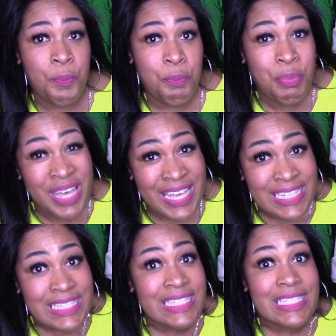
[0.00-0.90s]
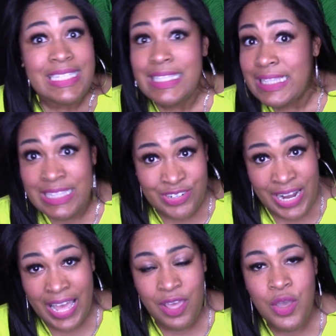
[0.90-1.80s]
But they're
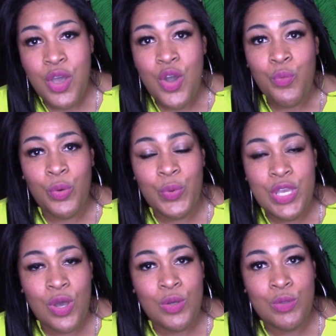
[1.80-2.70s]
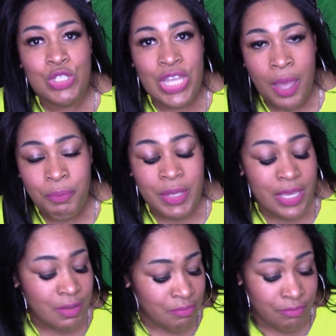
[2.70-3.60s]
not. When we go
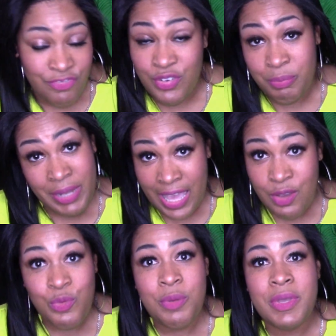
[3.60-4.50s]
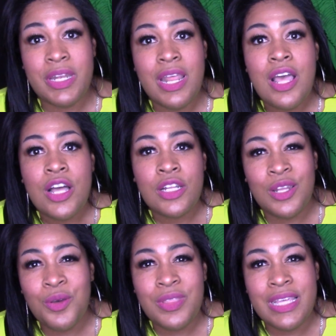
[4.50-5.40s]
shopping for Black women,
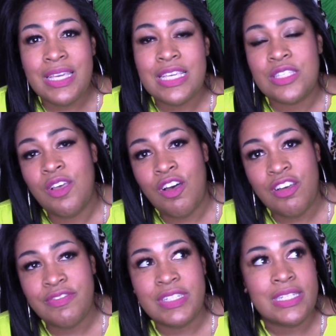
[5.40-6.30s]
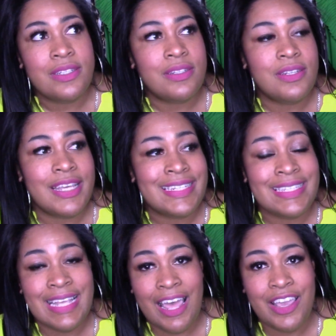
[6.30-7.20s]
clothing is often
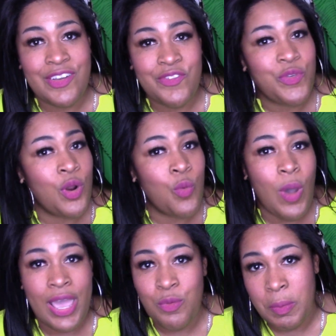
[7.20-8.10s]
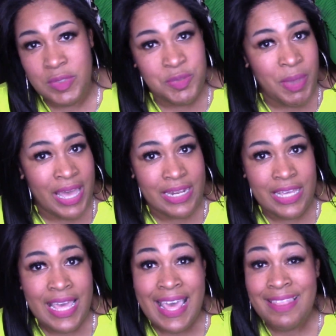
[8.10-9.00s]
designed for a white woman's body
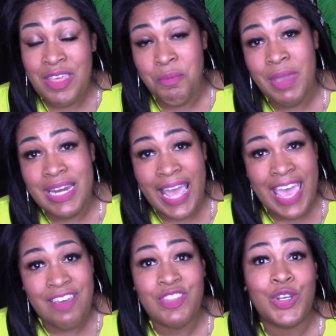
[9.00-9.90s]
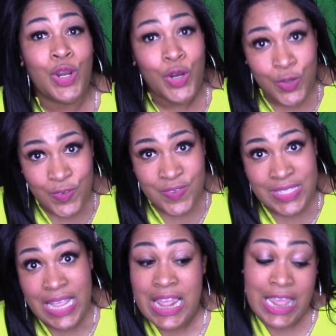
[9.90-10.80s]
that may not have the
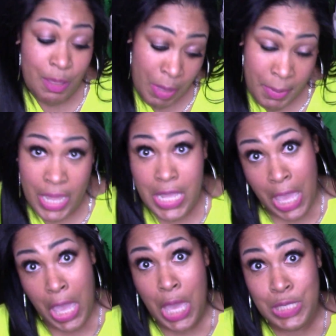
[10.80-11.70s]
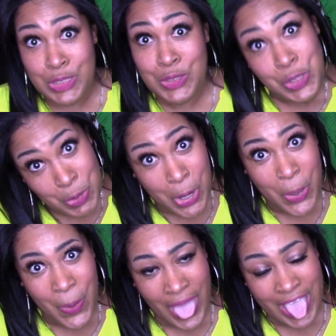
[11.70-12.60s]
curves that my body has. You know,